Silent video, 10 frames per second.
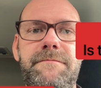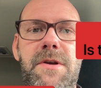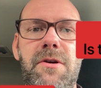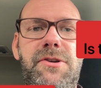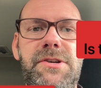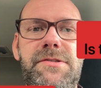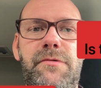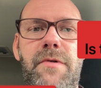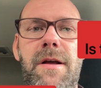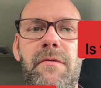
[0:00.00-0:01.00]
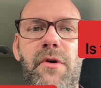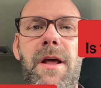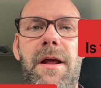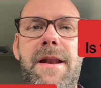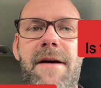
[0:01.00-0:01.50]
You just
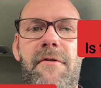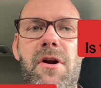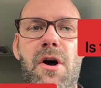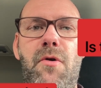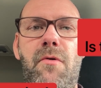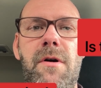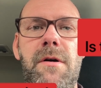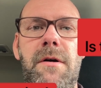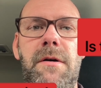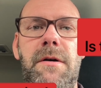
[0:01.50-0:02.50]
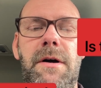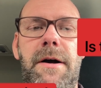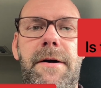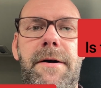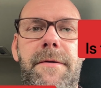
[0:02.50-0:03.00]
really never know
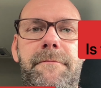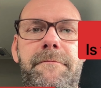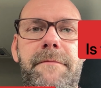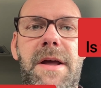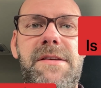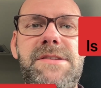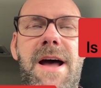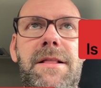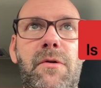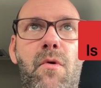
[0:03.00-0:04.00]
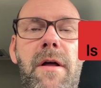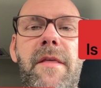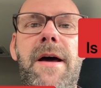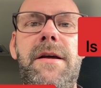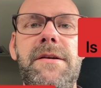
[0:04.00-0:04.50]
exactly what
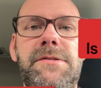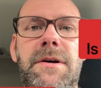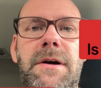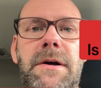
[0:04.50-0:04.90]
that is